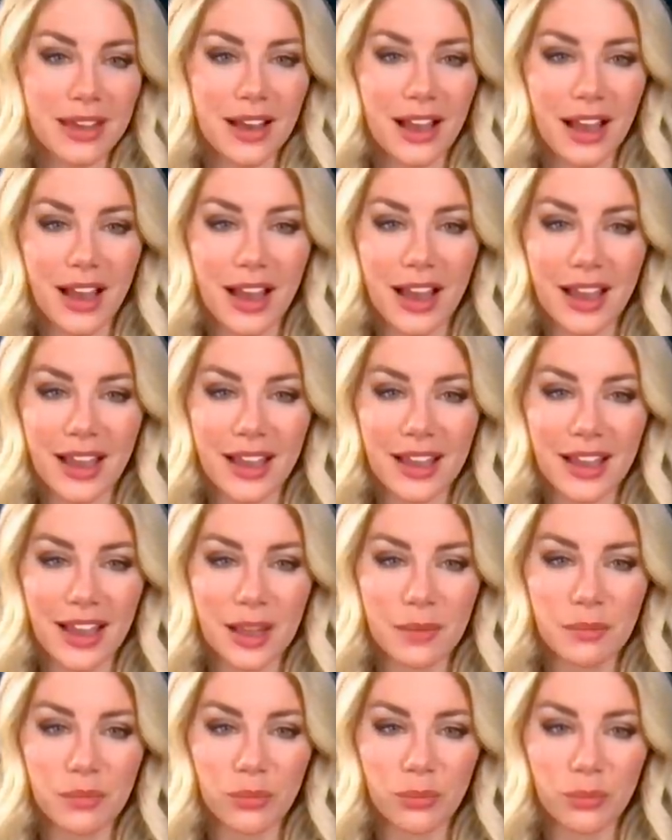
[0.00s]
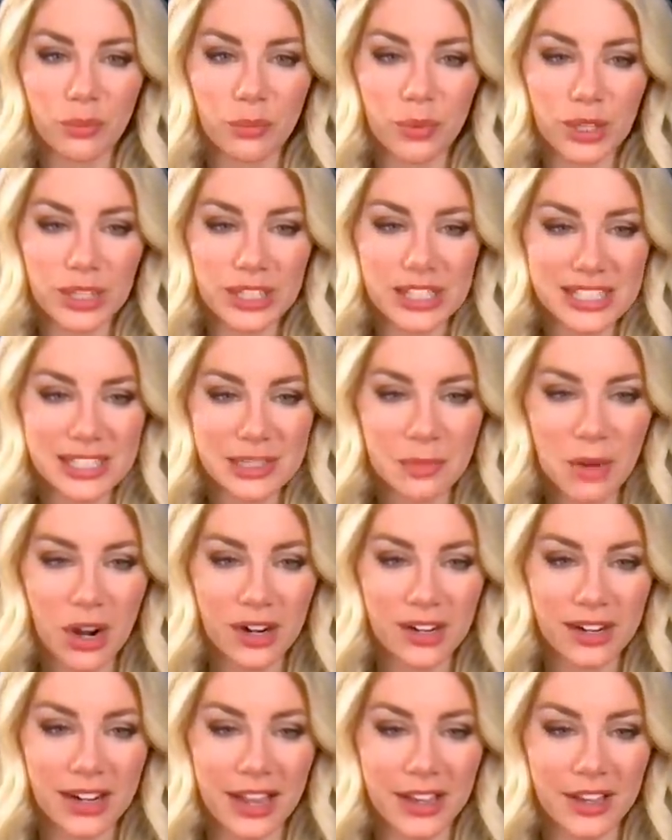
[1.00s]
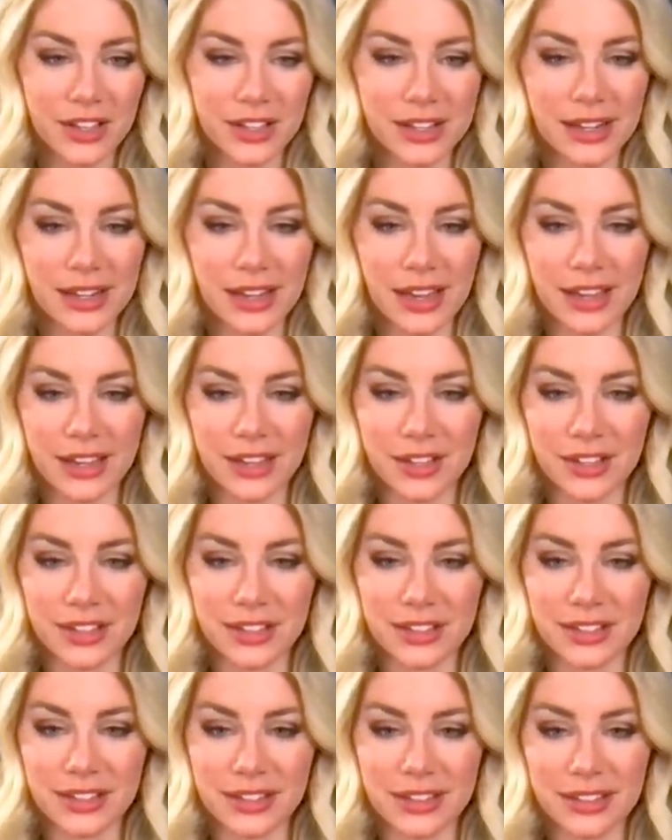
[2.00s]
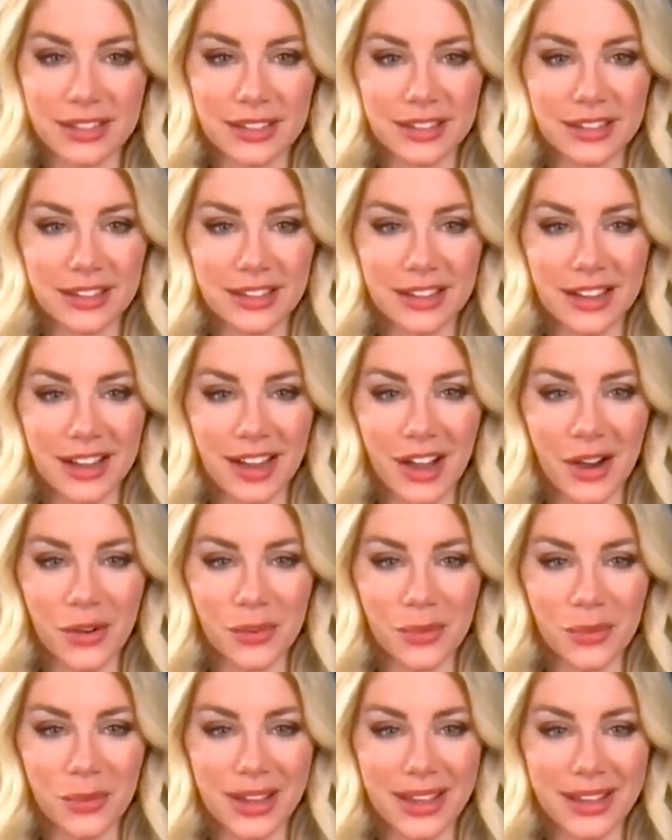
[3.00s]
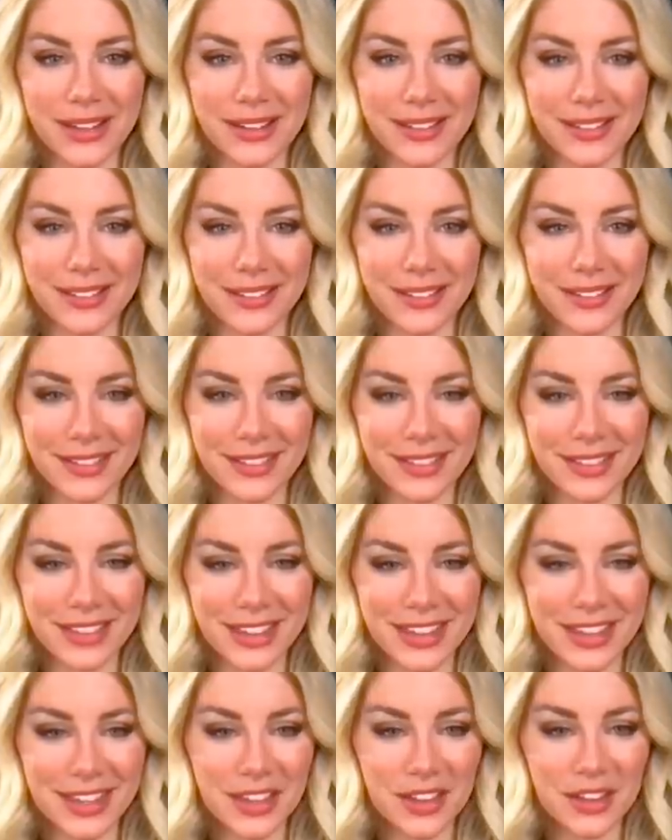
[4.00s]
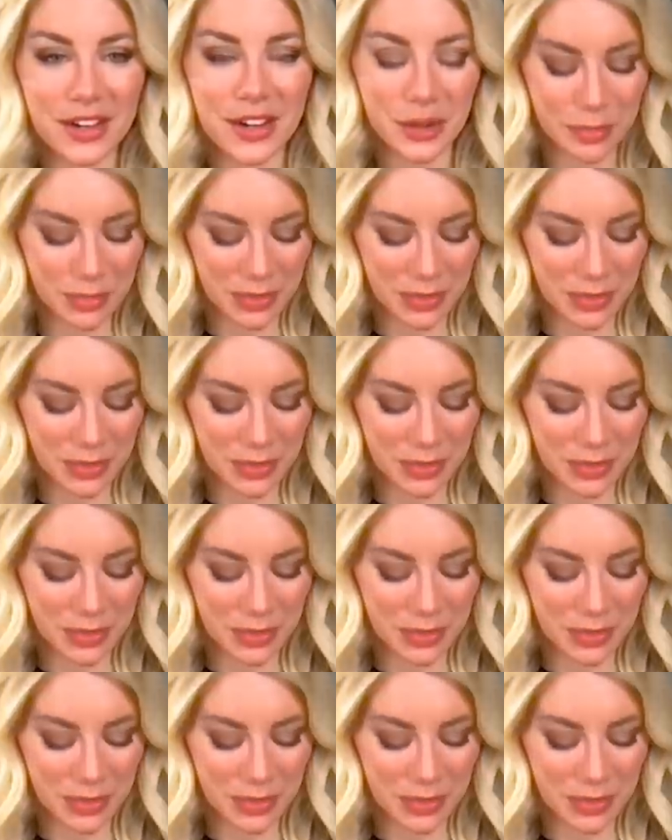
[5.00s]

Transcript: I, I'm really smart and I could I could outwit the killer,